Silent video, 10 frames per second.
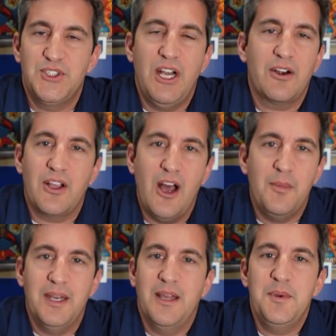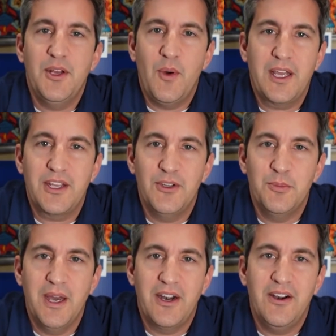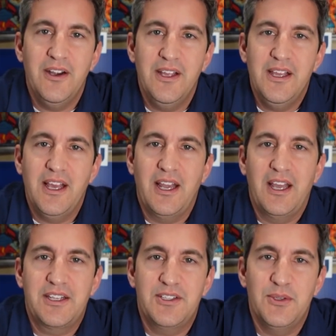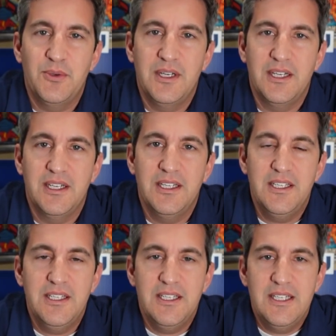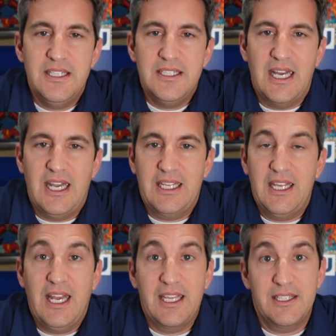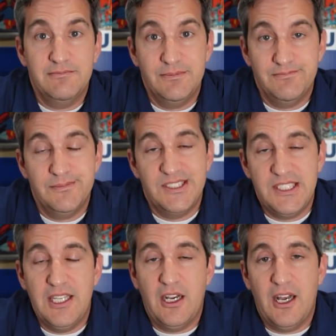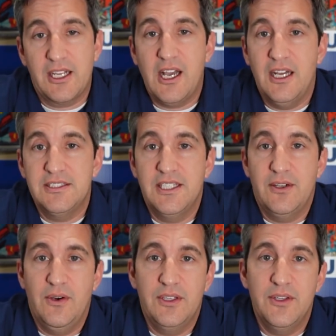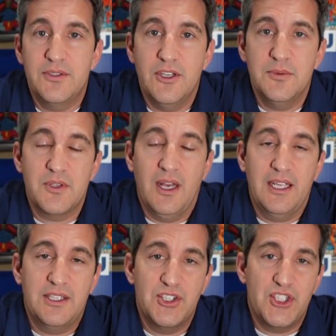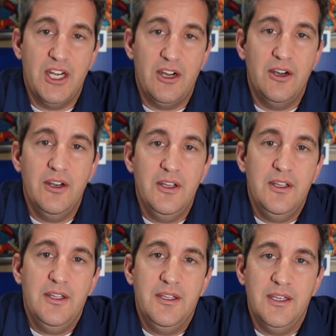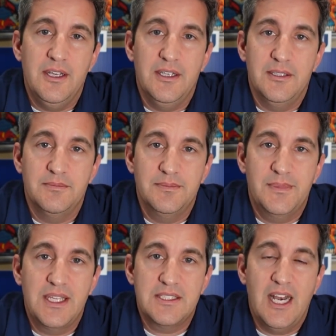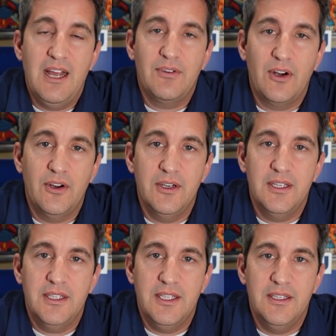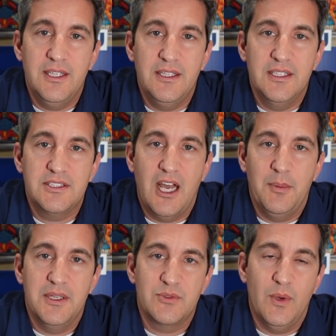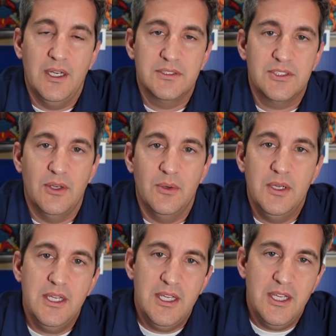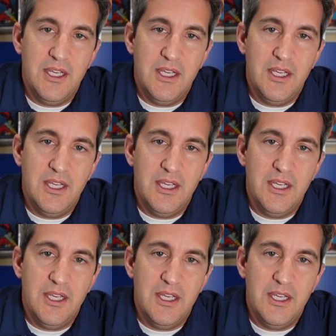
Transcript: share a comment, let me know what I can do better. I like to I like seeing a lot of content on YouTube, so I like to share things that I've learned in this hobby as well. So